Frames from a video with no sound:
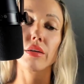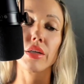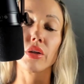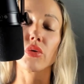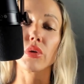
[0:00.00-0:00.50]

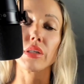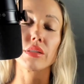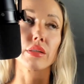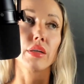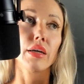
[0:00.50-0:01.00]

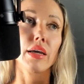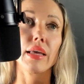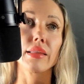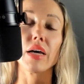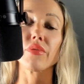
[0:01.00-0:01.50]
increase
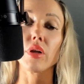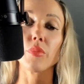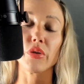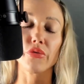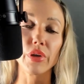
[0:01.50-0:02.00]
and level
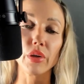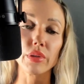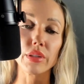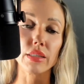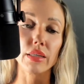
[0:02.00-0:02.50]
up your
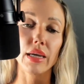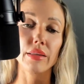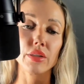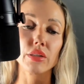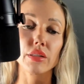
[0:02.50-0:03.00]
frequency,
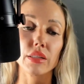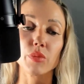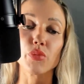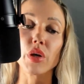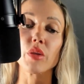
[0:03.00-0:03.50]
and just it's
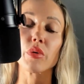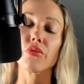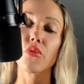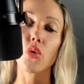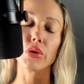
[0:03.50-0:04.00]
breathable
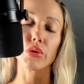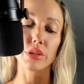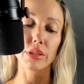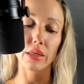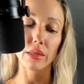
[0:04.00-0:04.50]
for your
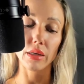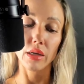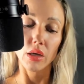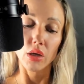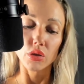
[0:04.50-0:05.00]
skin.
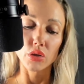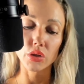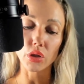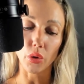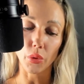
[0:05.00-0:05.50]

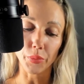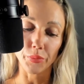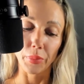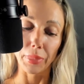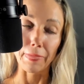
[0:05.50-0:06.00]
So
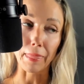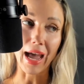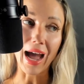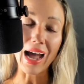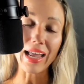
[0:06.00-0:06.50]

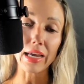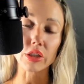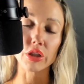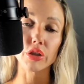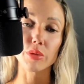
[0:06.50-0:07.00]
I
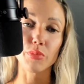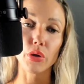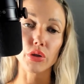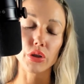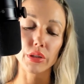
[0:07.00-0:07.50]
actually just
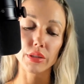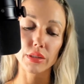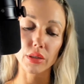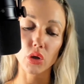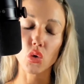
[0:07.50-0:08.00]

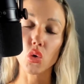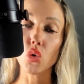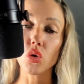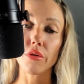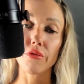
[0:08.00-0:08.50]
purchased
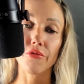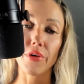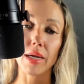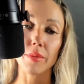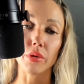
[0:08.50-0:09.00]
Cool
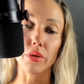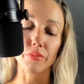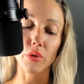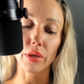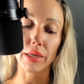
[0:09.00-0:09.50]
Fiber.
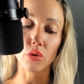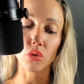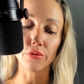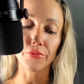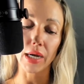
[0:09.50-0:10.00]
Okay,
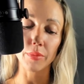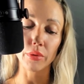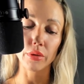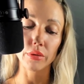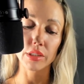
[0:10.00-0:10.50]
Cool
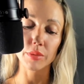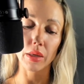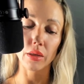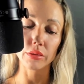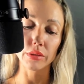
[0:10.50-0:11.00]
Fiber
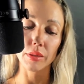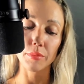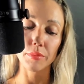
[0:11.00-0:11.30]
spelled,